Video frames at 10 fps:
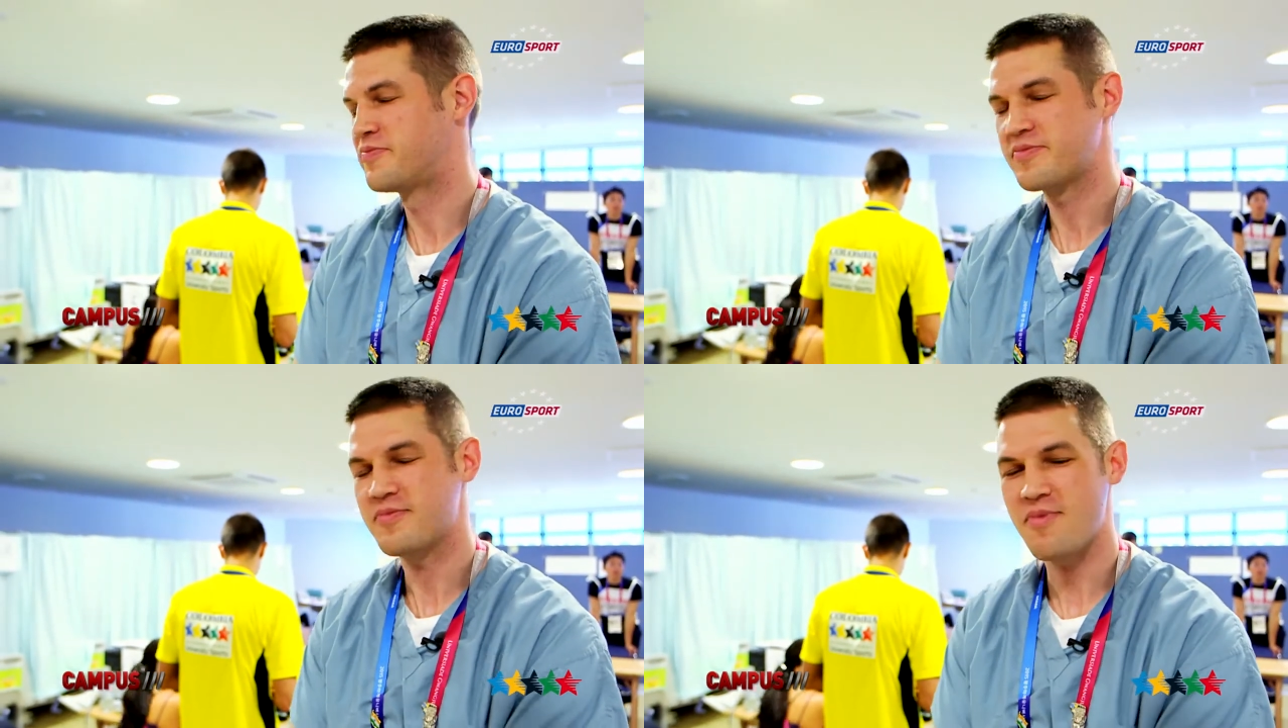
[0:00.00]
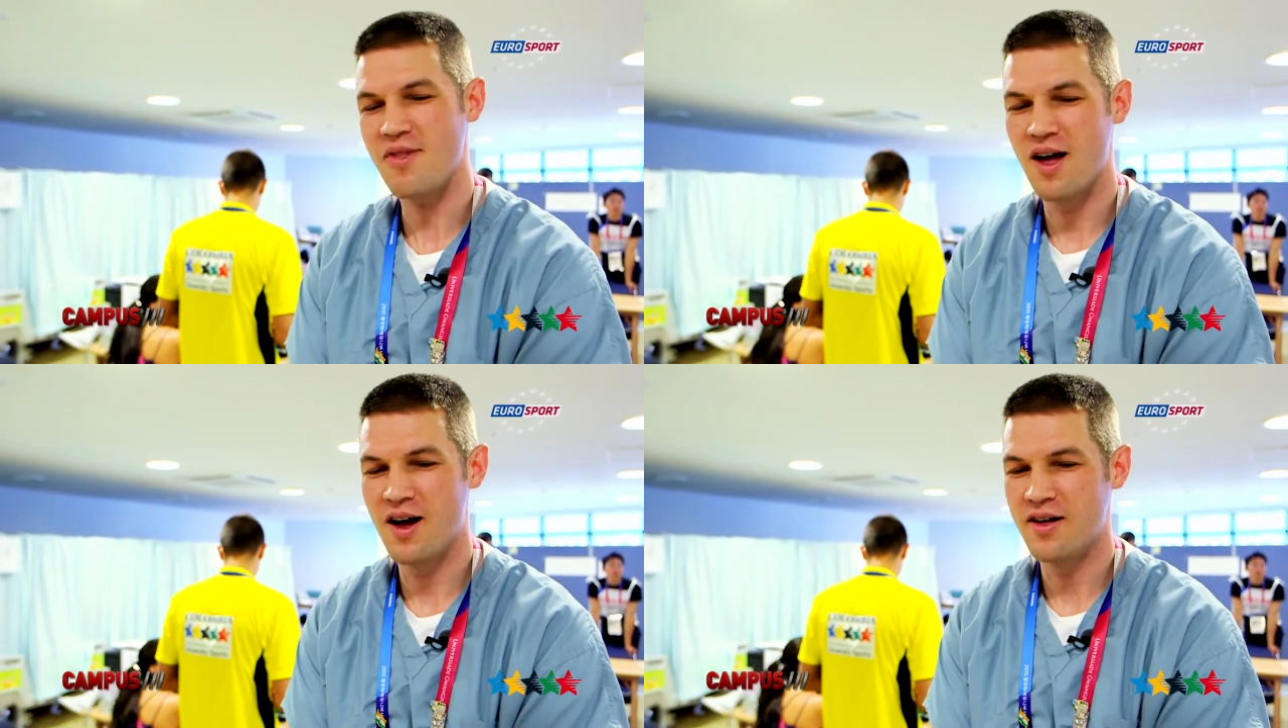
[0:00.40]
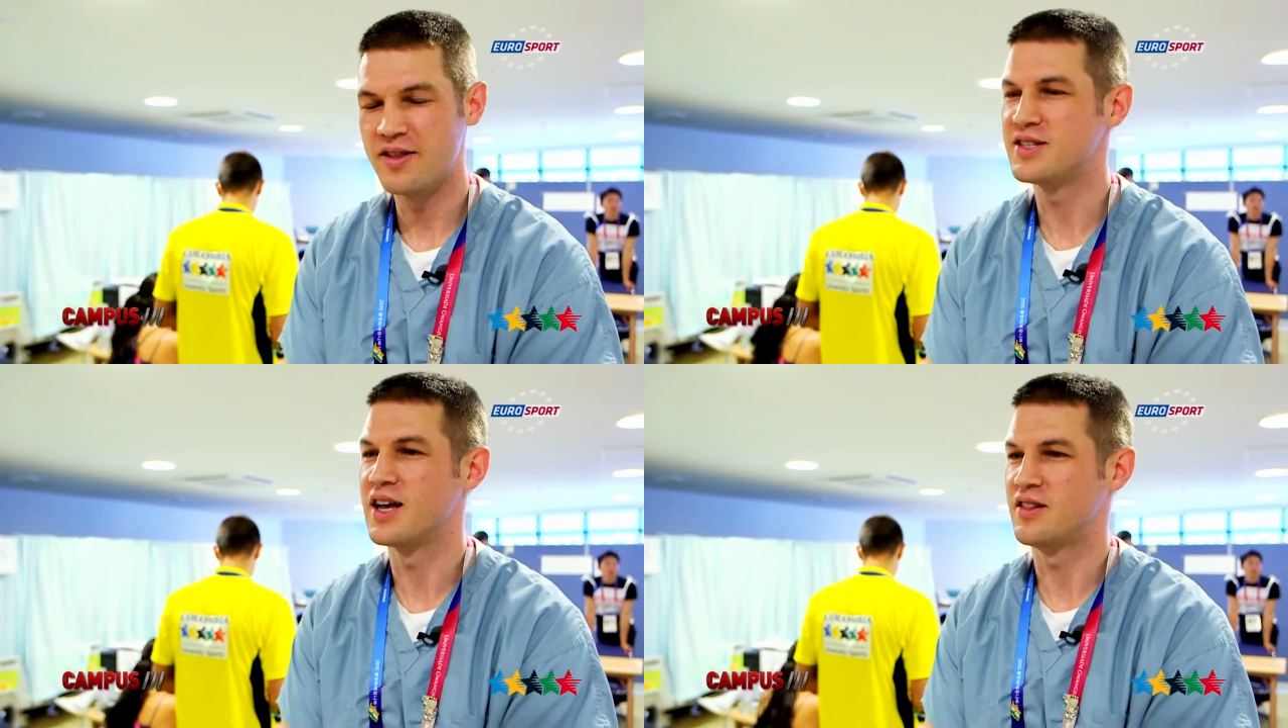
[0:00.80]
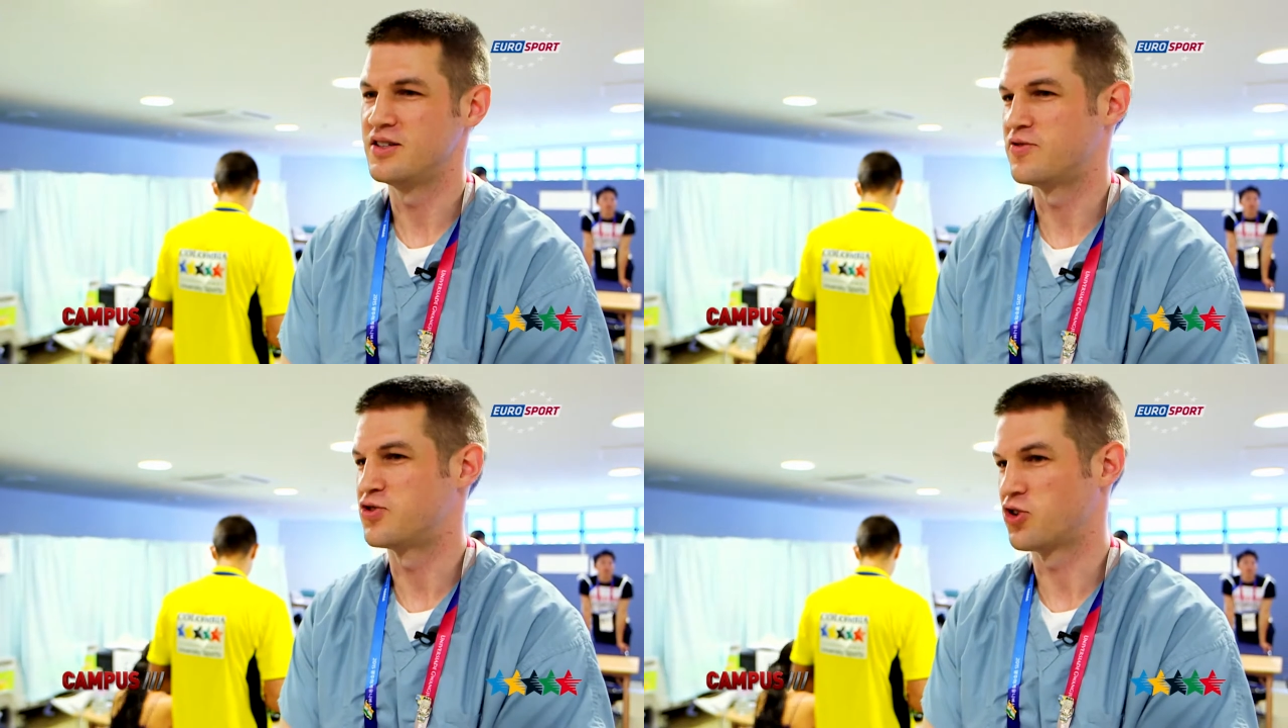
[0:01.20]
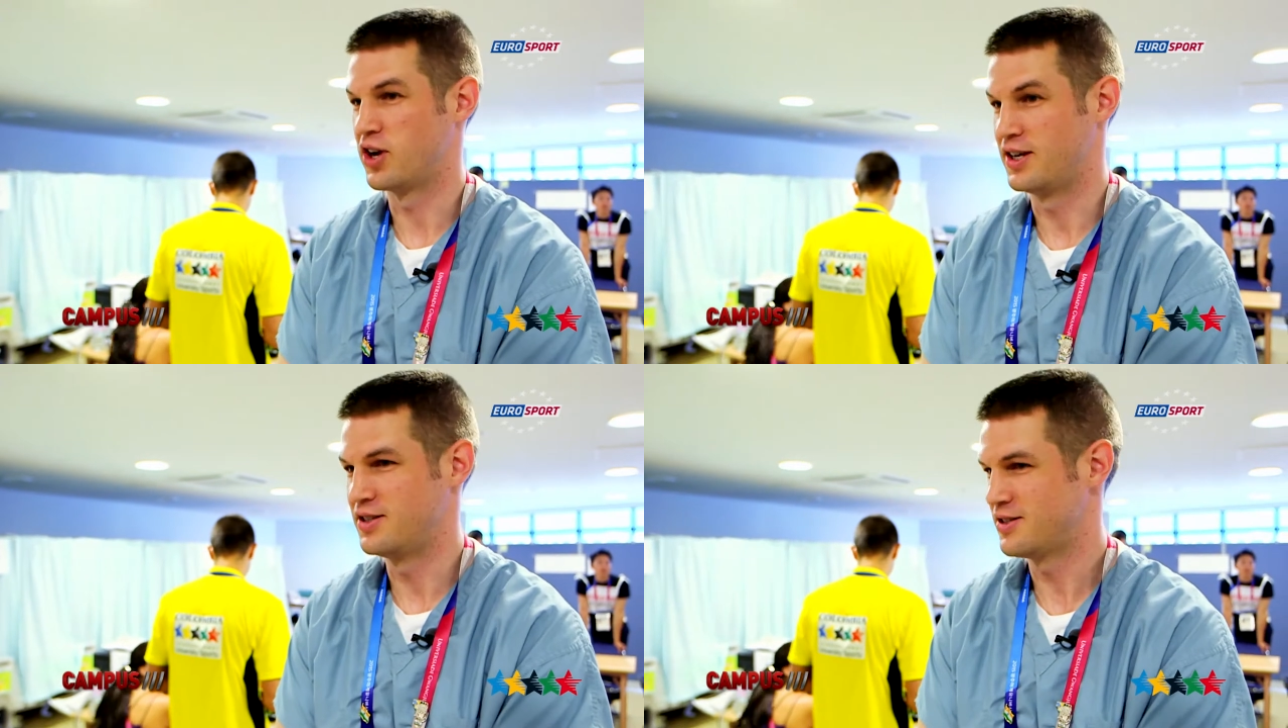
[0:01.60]
Uh, these athletes have
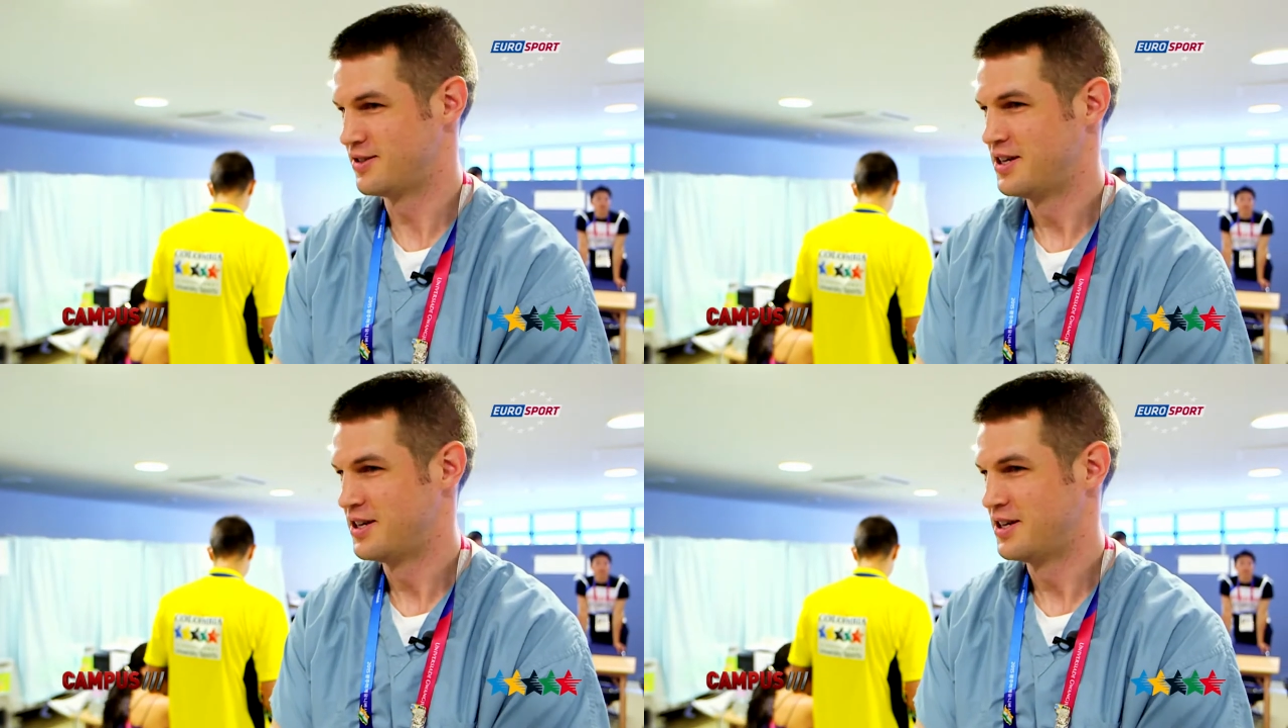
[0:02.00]
trained